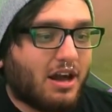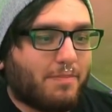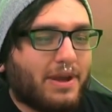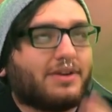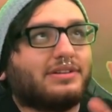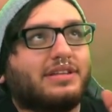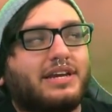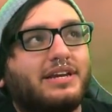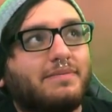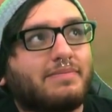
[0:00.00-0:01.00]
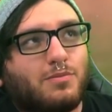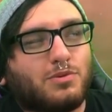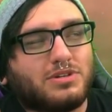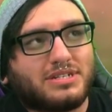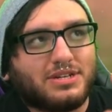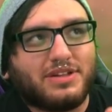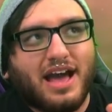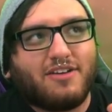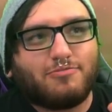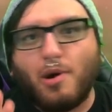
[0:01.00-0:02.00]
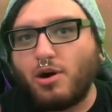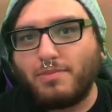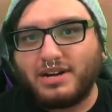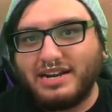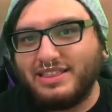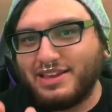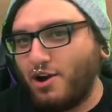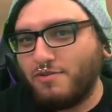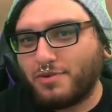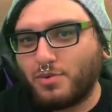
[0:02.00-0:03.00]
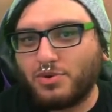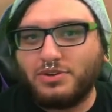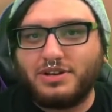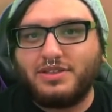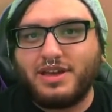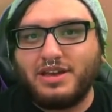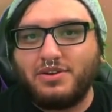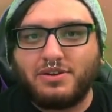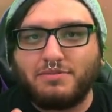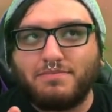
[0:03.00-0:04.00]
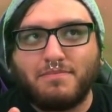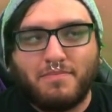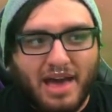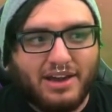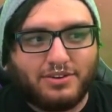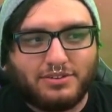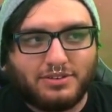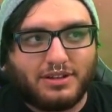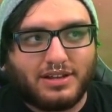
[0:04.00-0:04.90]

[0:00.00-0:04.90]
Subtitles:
apparently we'll still have Pokemon in the overworld that you can battle,